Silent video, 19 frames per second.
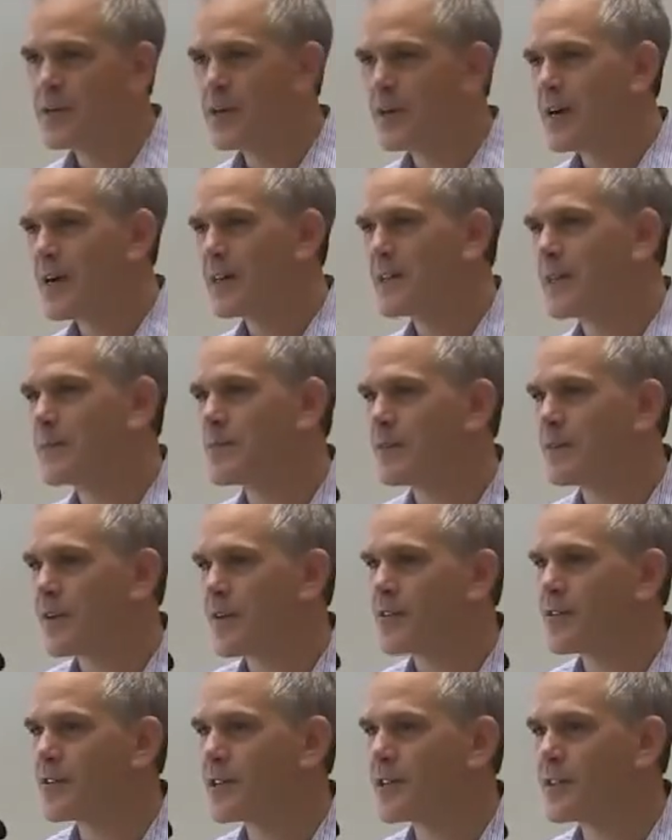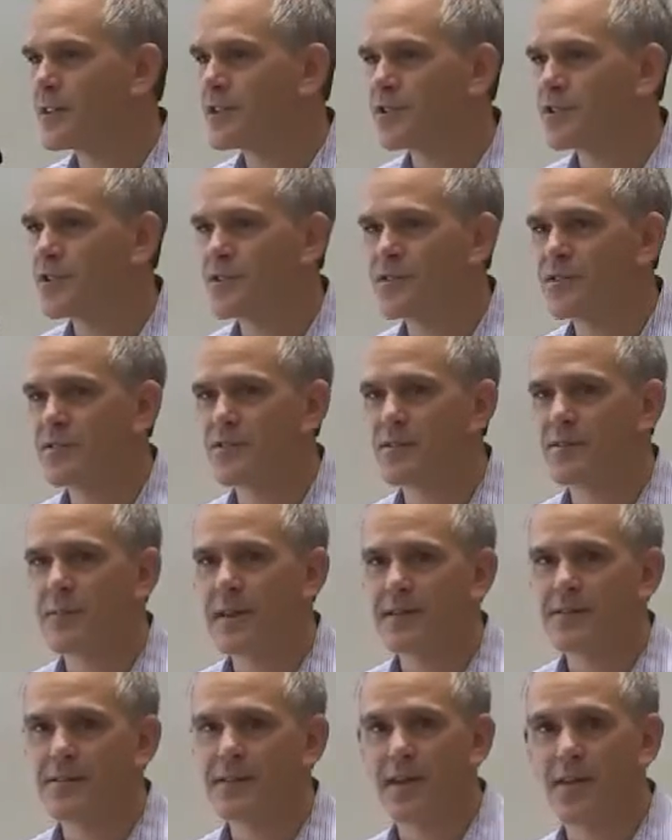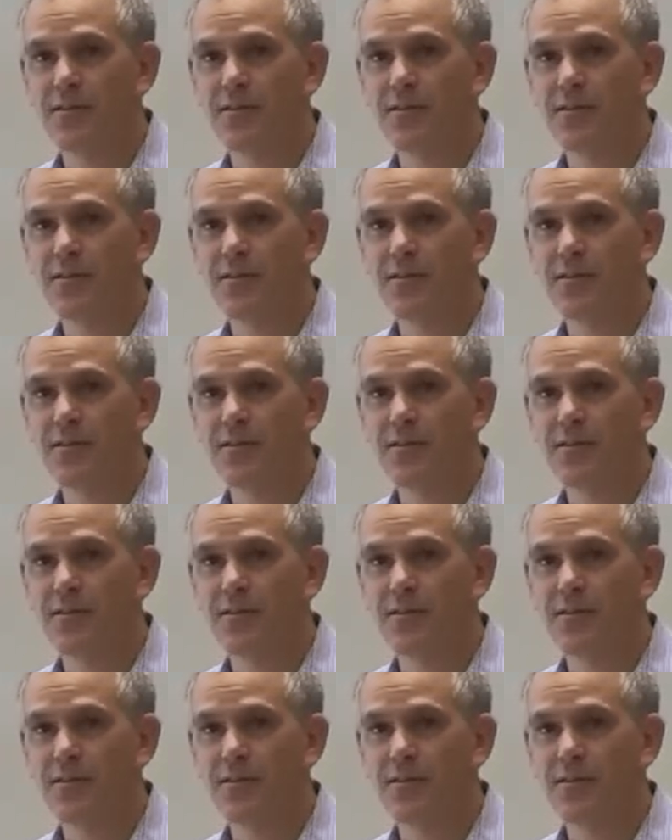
a number of other conditions to mental health,